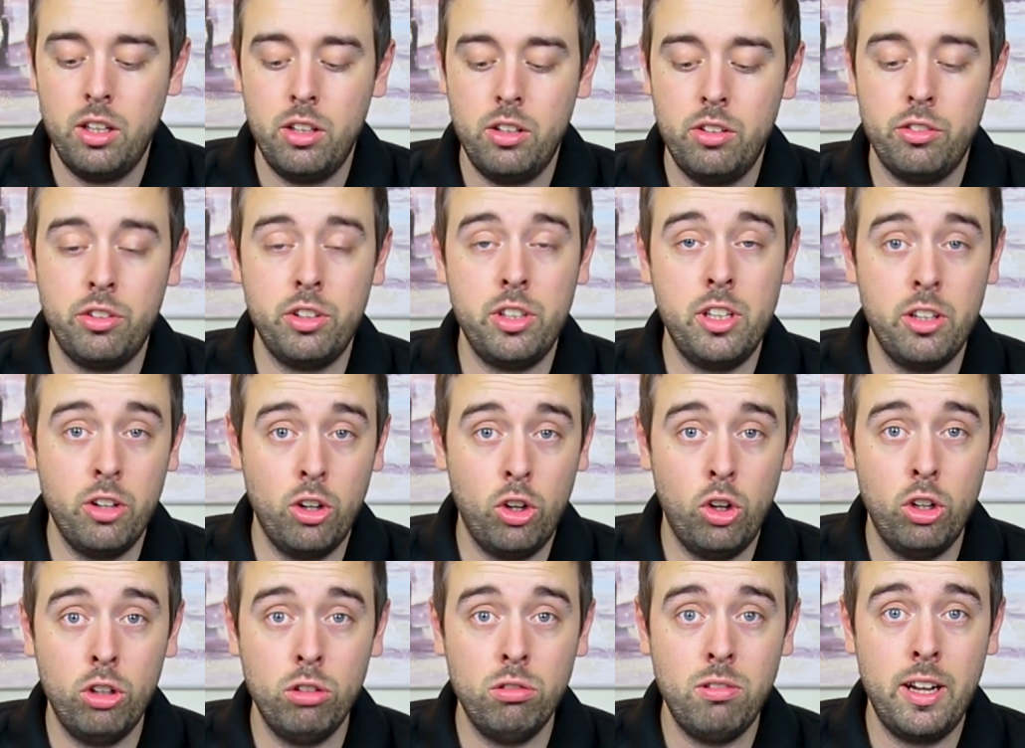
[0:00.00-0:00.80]
so you're
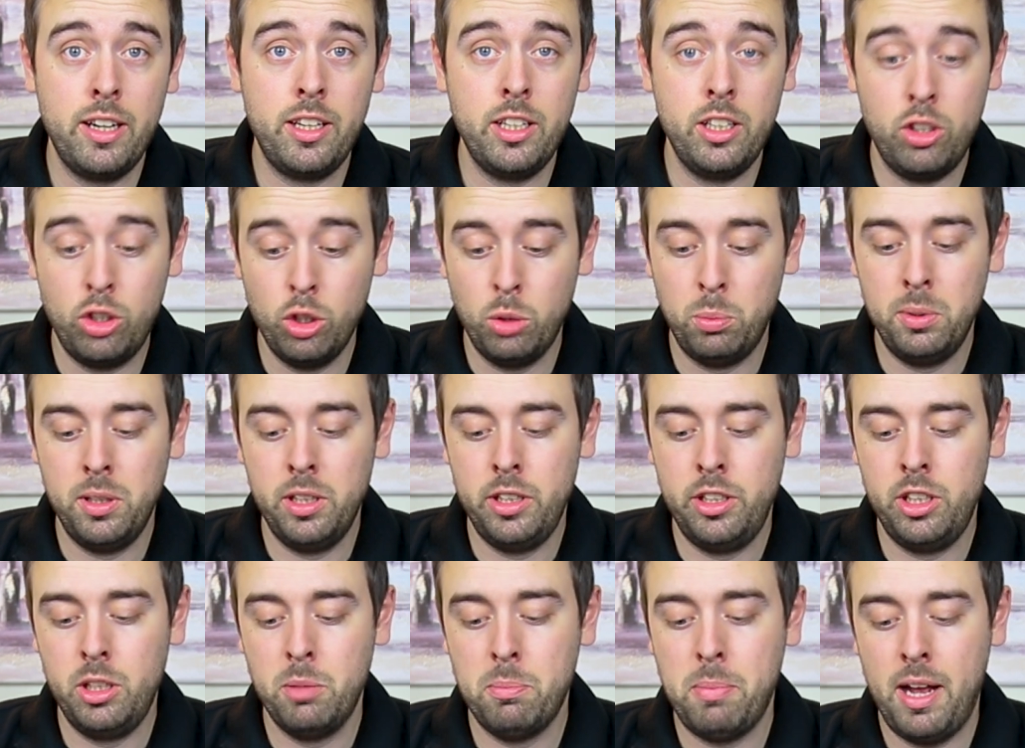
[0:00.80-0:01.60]
already
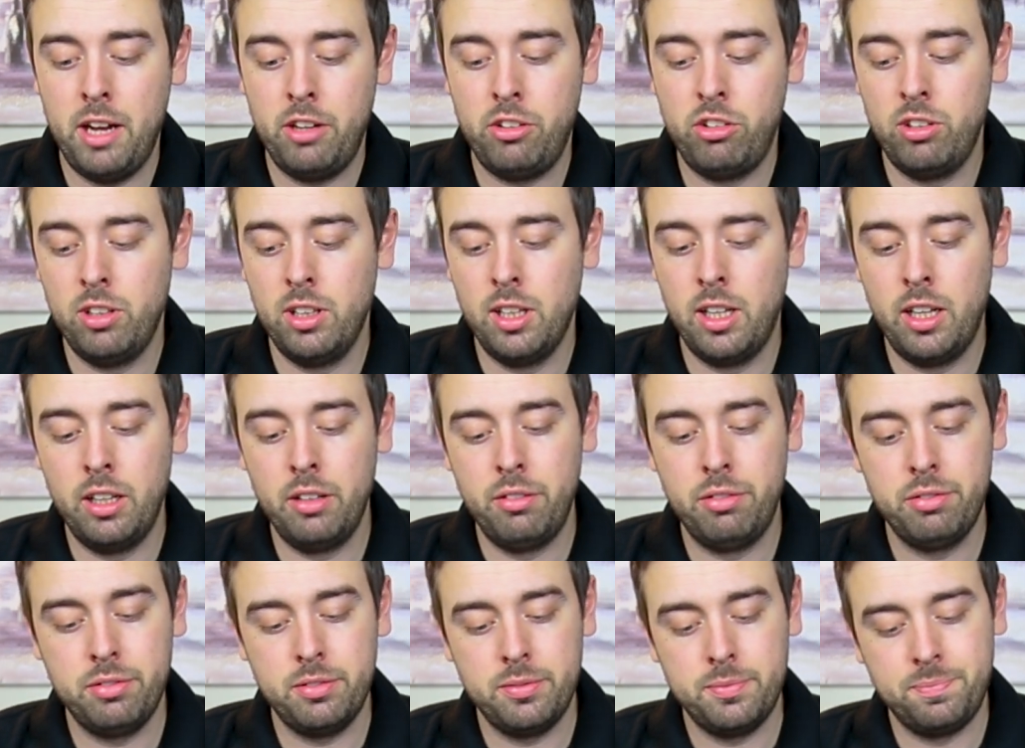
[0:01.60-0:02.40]
doubling your battery
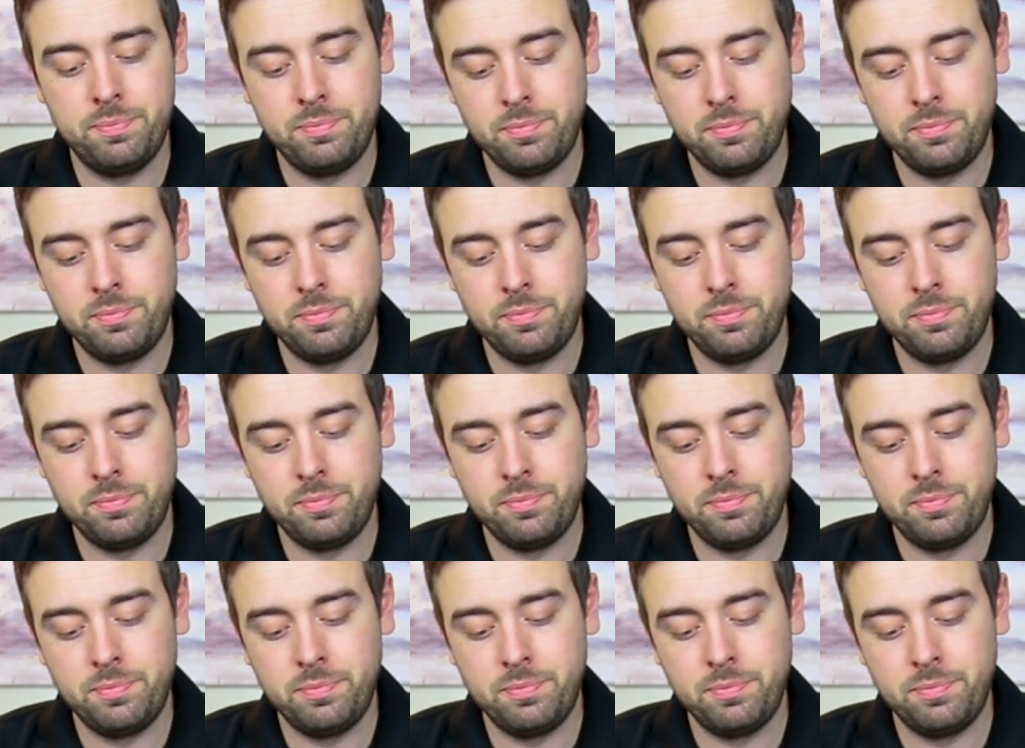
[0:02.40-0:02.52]
life